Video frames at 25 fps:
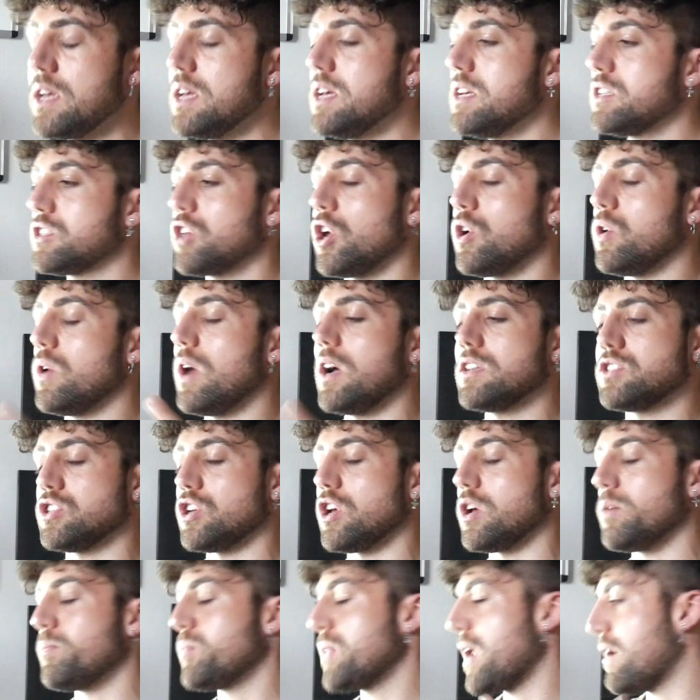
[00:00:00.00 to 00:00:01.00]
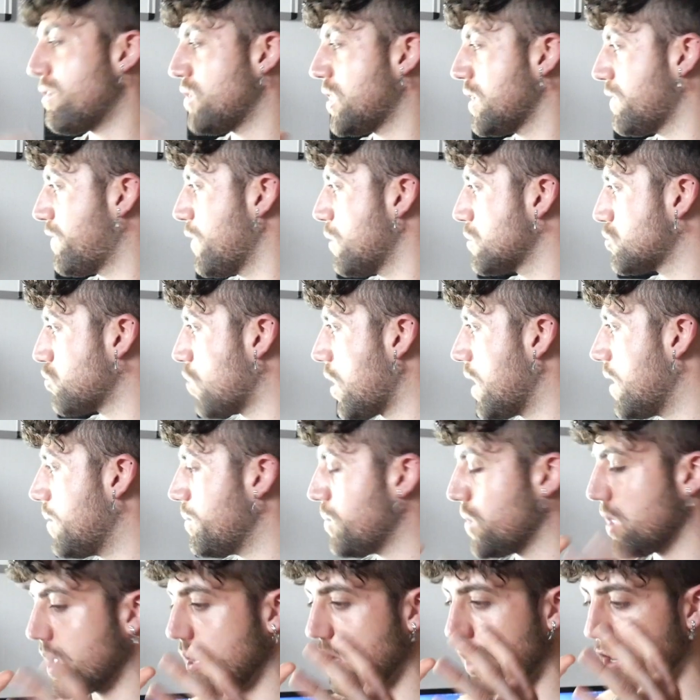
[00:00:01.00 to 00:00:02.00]
So, I don't know, everything feels right.
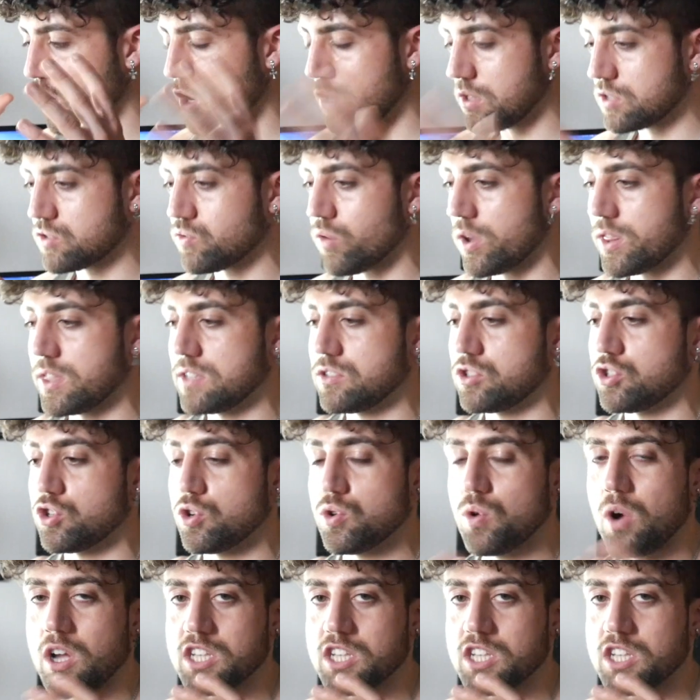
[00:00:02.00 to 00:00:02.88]
I know it's the right thing to do.